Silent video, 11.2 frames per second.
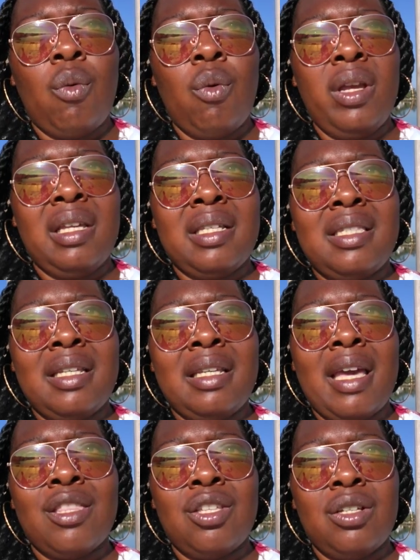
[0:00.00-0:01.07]
Oya
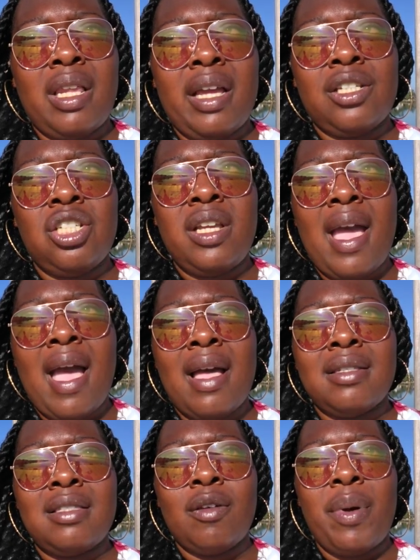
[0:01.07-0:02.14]
together. Like, she
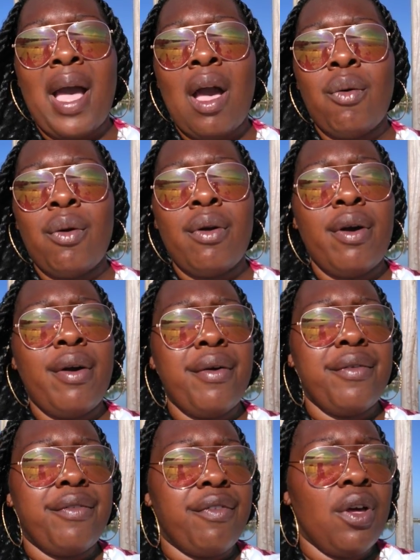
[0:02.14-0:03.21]
has the power of
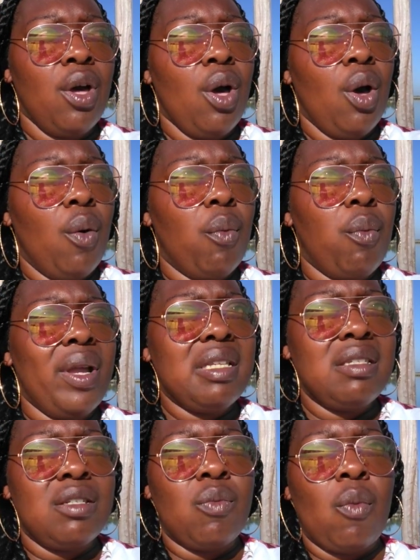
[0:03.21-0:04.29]

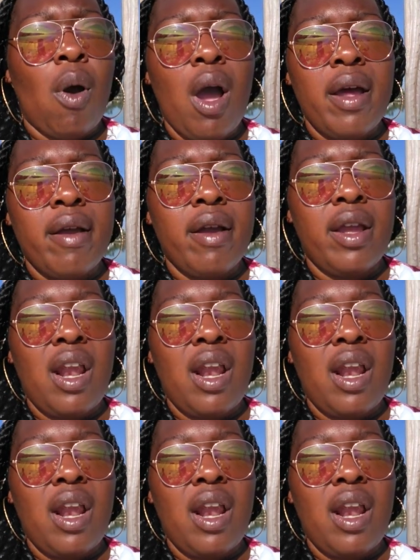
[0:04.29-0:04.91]
wind and water.